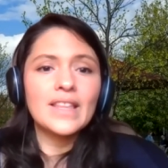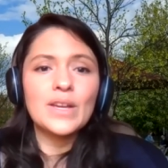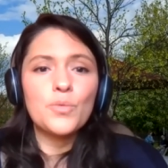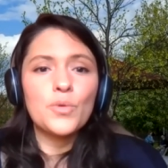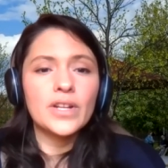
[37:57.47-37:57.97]

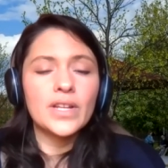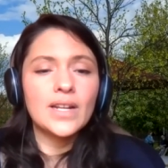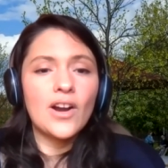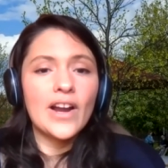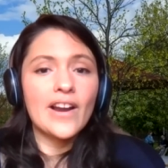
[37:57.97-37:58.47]
They work in
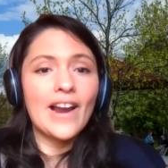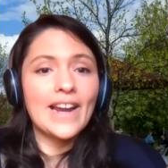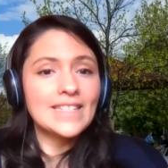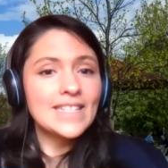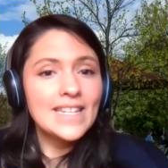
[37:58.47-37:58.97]
our
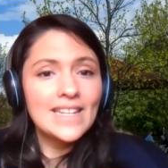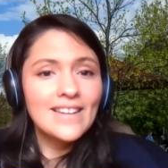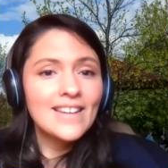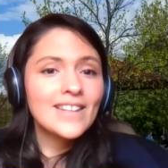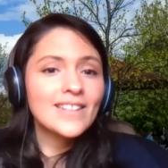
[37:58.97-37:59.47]
I T
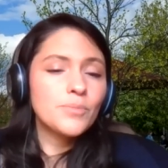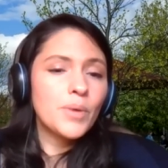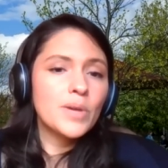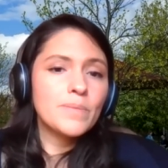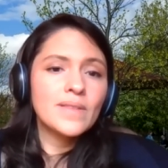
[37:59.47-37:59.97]

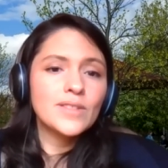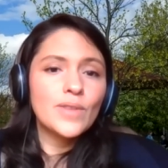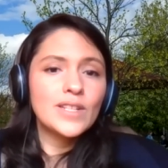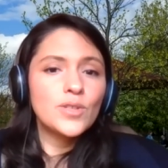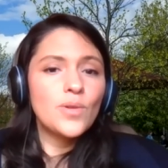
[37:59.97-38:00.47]
department. So
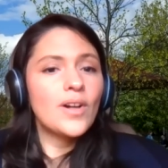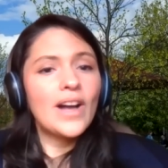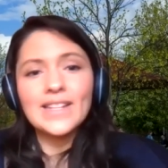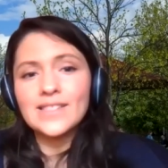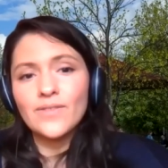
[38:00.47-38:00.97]
they do all
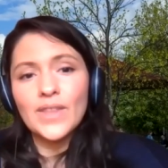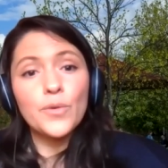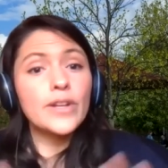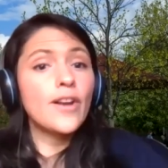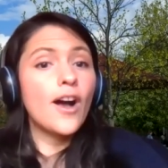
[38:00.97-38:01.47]
kinds of, they
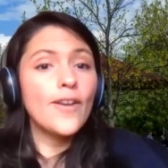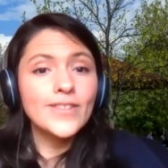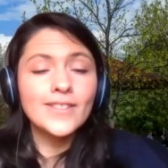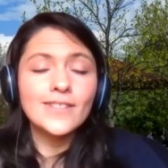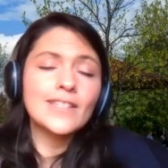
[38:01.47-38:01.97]
work in
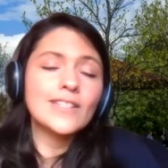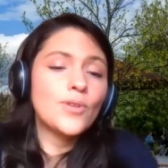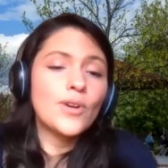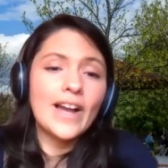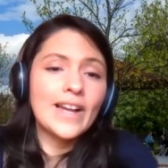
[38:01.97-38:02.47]
offices. They
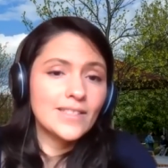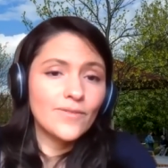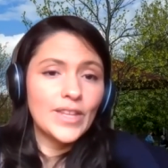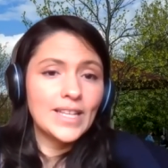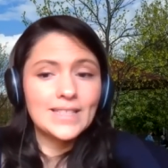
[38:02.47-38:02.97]
do all kinds
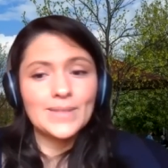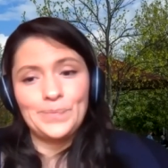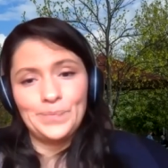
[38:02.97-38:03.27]
of things.